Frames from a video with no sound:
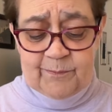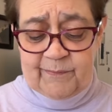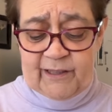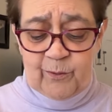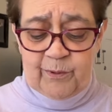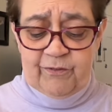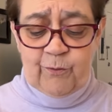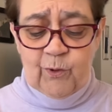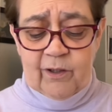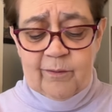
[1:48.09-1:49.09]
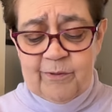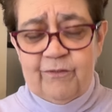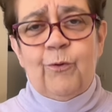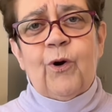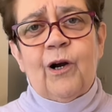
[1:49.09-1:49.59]
you know, before
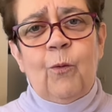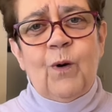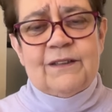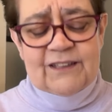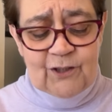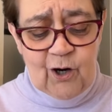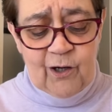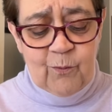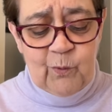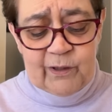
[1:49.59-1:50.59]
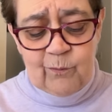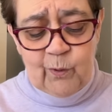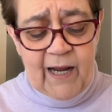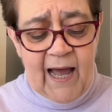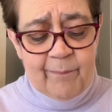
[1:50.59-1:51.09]
a one star
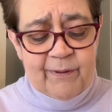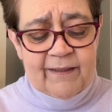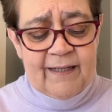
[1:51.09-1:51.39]
would happen.